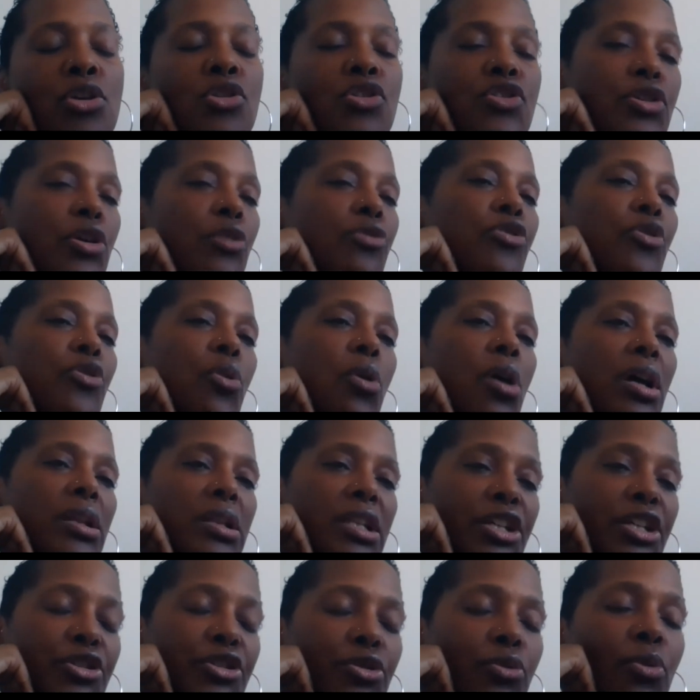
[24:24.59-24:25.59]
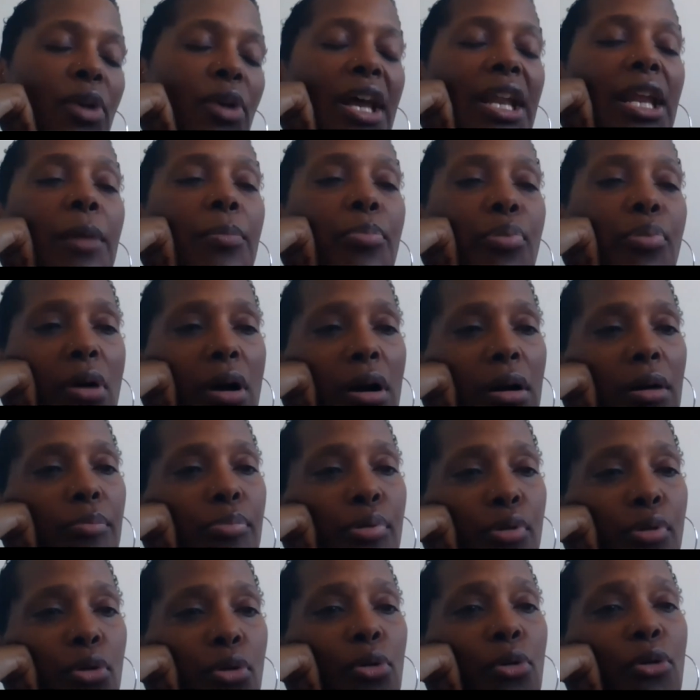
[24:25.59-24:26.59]
So through our Lender Ready
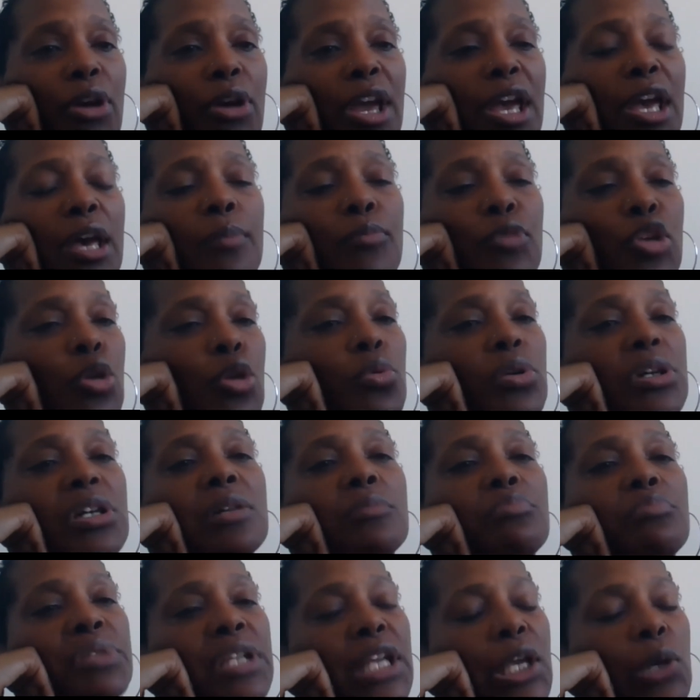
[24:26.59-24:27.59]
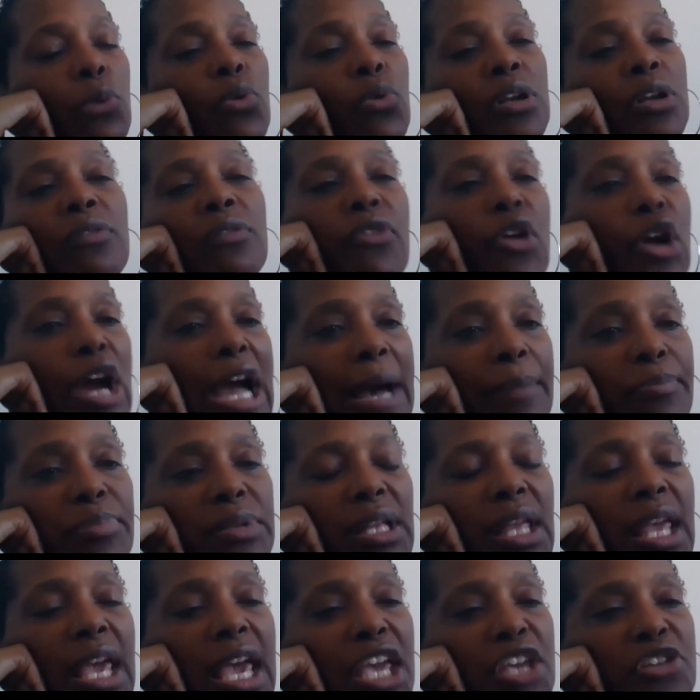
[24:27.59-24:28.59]
program, you would complete one of our
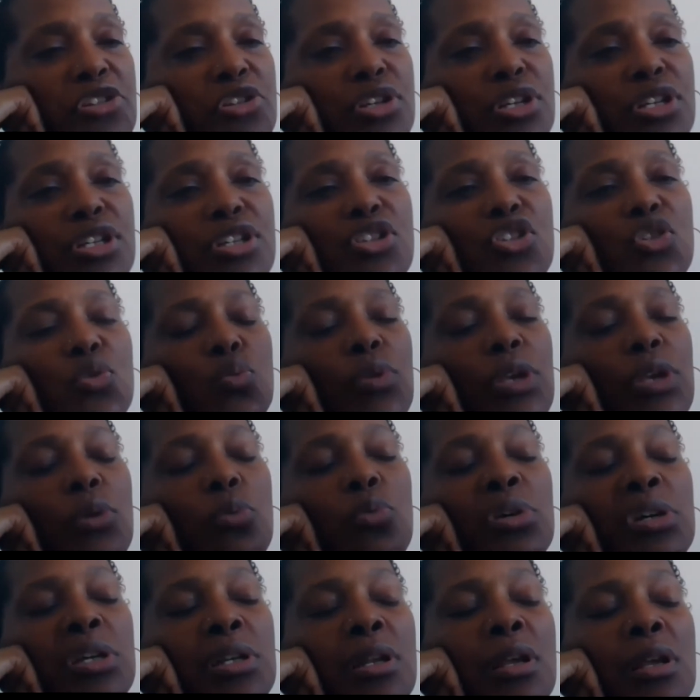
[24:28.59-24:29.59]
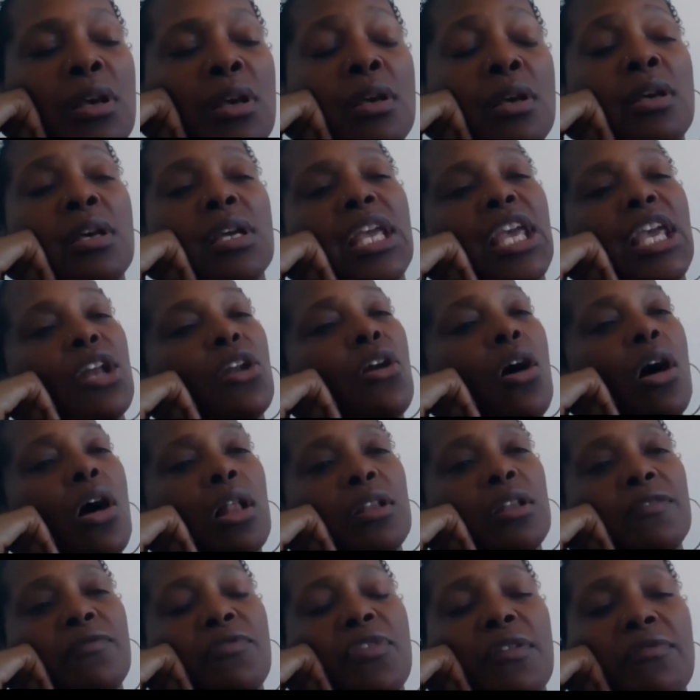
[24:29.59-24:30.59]
applications. We would get all
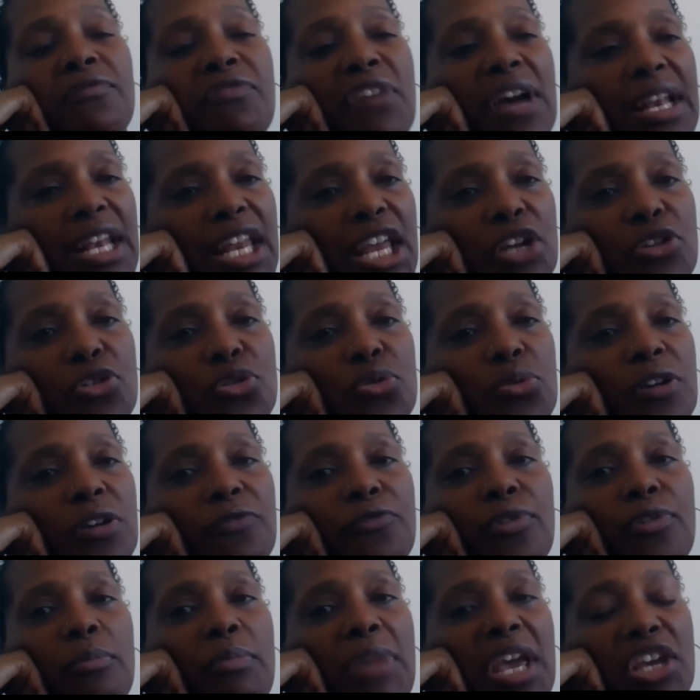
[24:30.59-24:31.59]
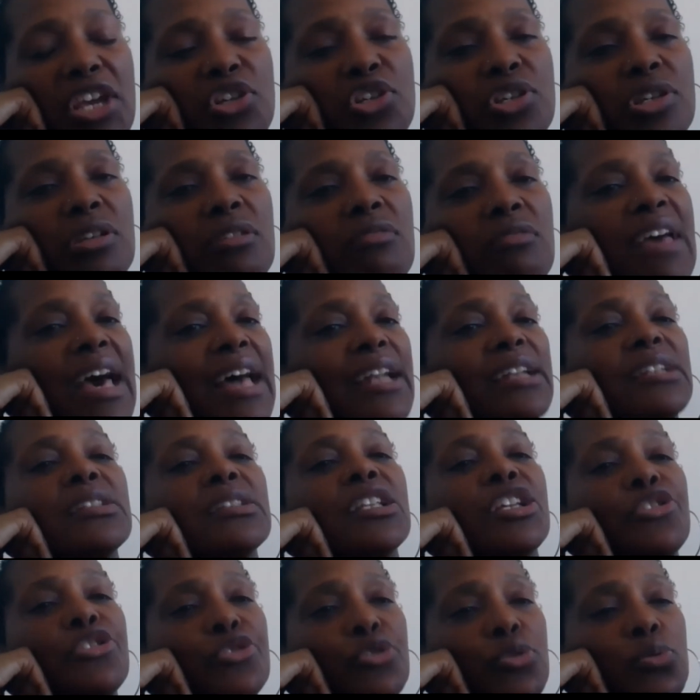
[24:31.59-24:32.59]
of the financial information that a
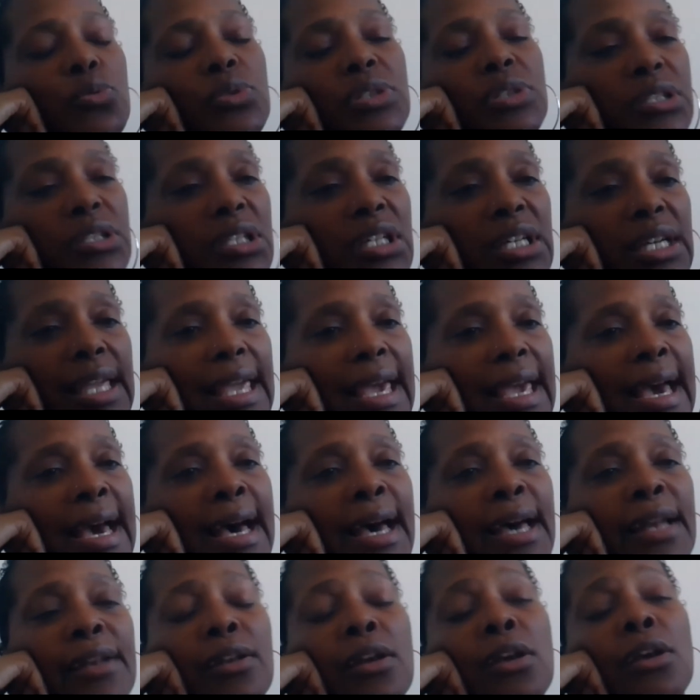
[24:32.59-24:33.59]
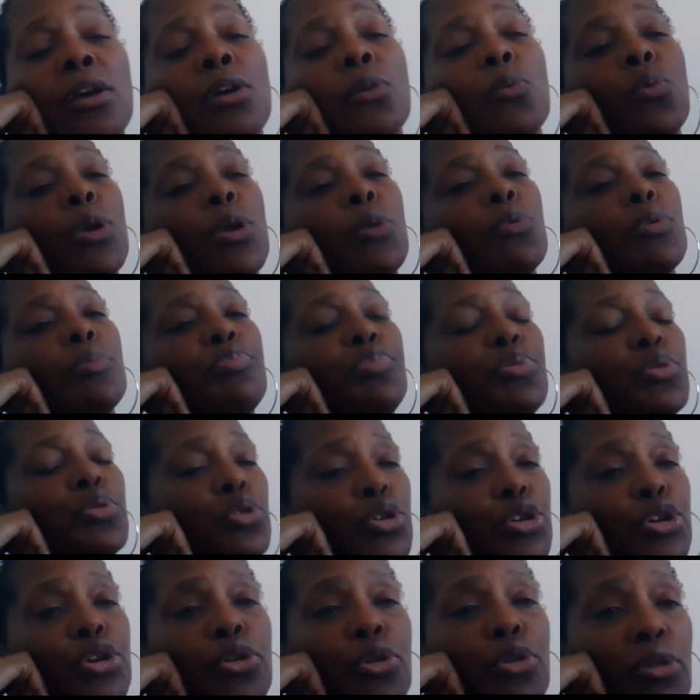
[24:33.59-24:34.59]
lender would look at. We would pull
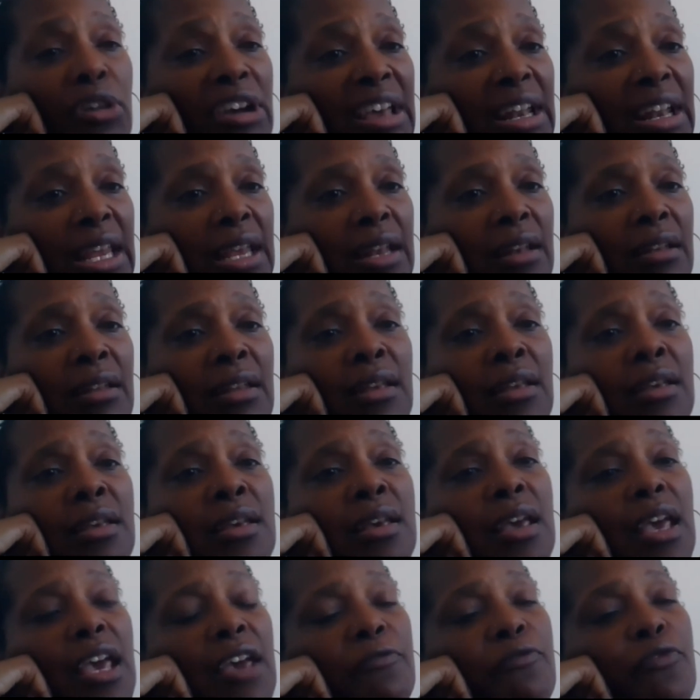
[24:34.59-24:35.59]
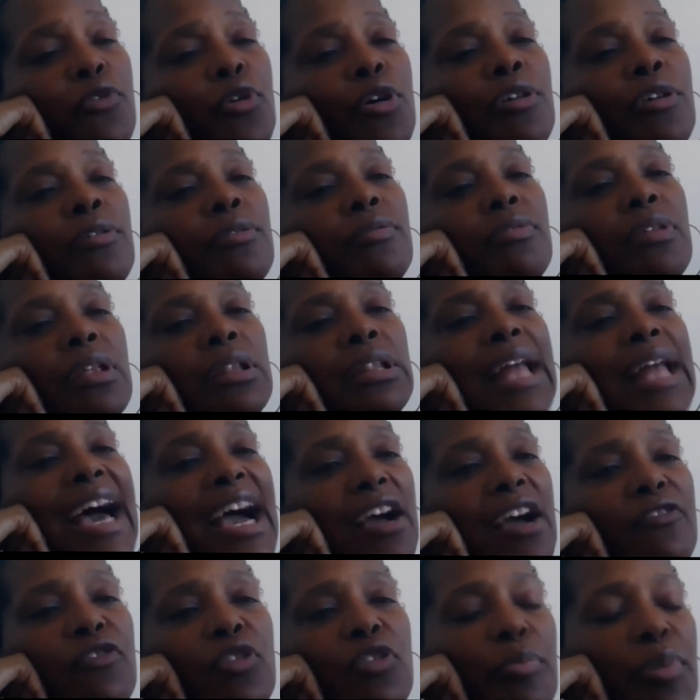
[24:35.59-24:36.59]
your credit. And for the lack
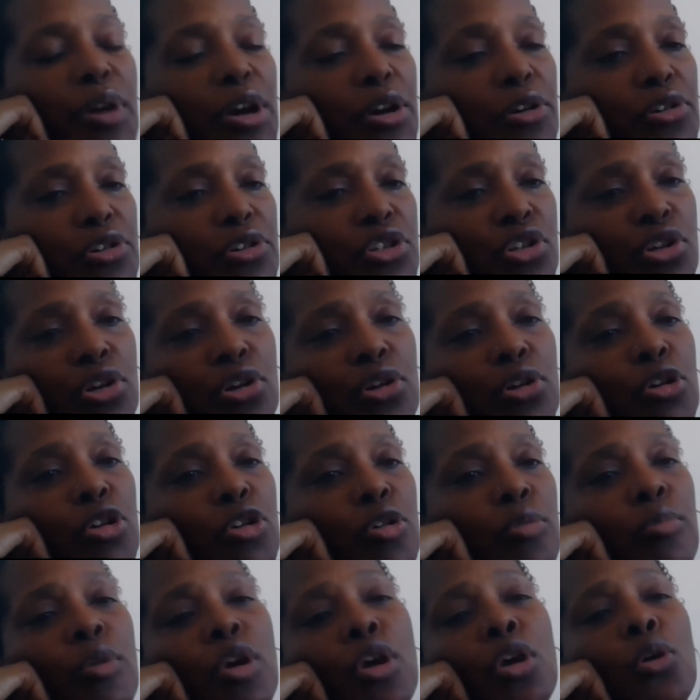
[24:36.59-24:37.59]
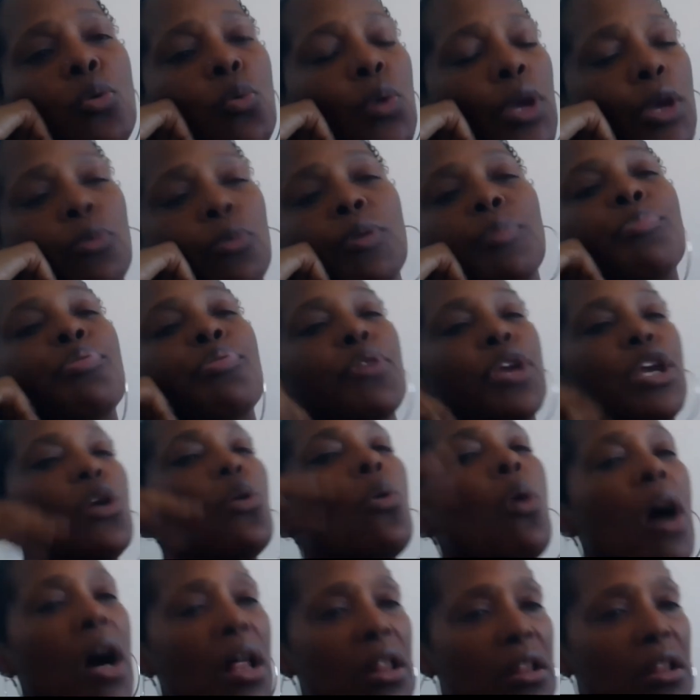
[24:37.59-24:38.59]
of a better term, we would
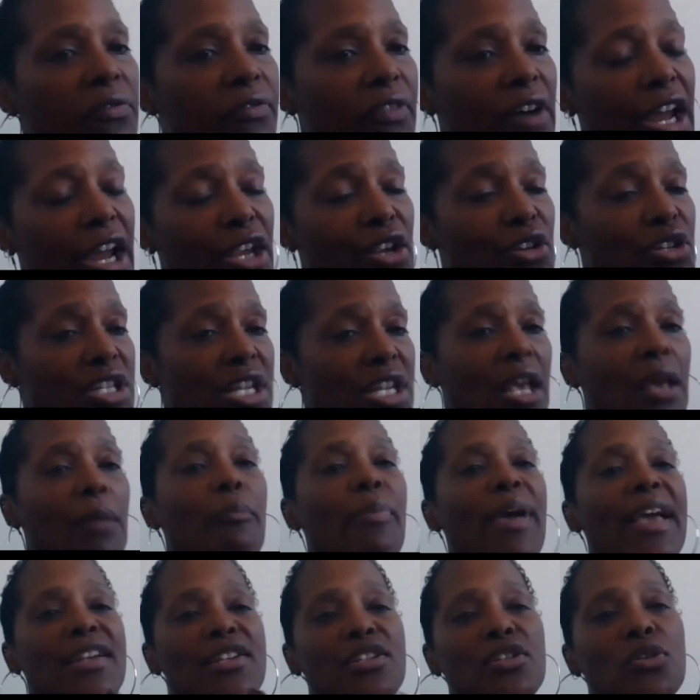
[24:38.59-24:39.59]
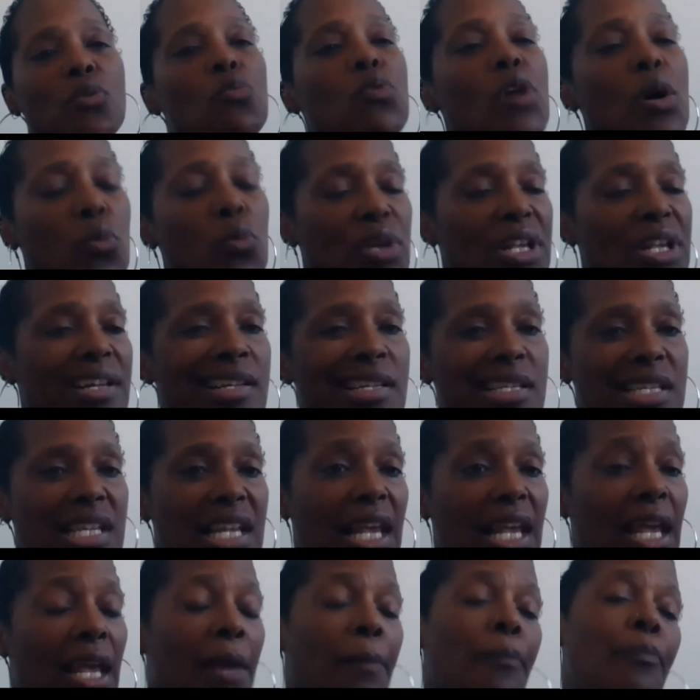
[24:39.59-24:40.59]
pre-qualify you, saying based on what we
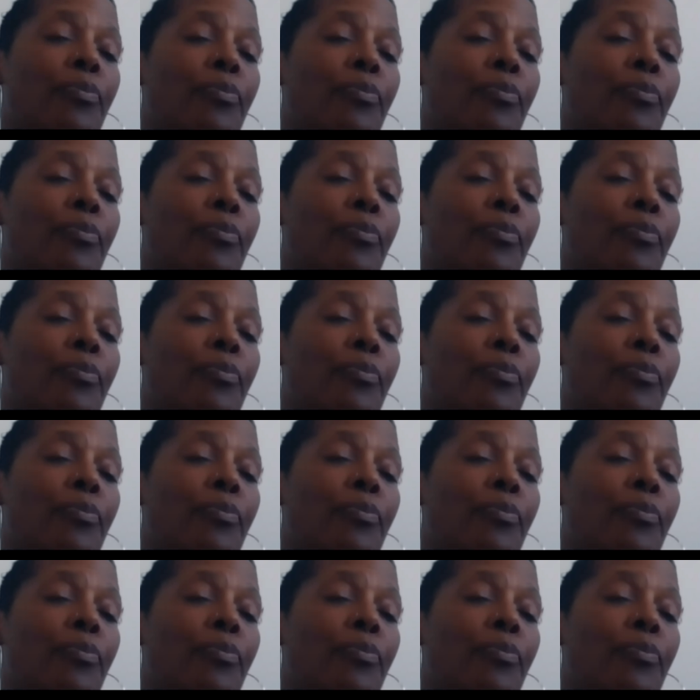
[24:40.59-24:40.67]
see,